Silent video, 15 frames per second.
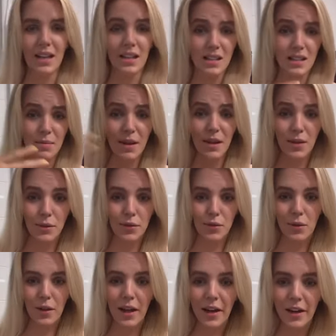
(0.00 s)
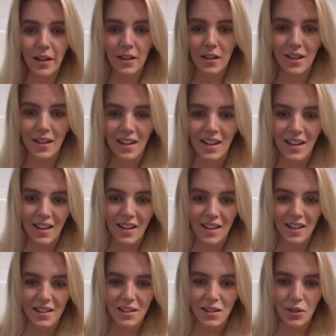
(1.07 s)
Like, this is my usual hair.
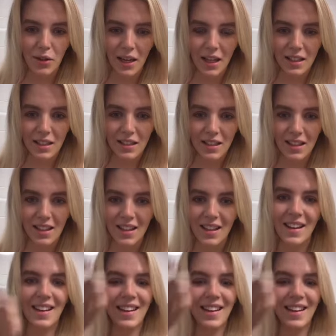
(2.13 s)
Straight.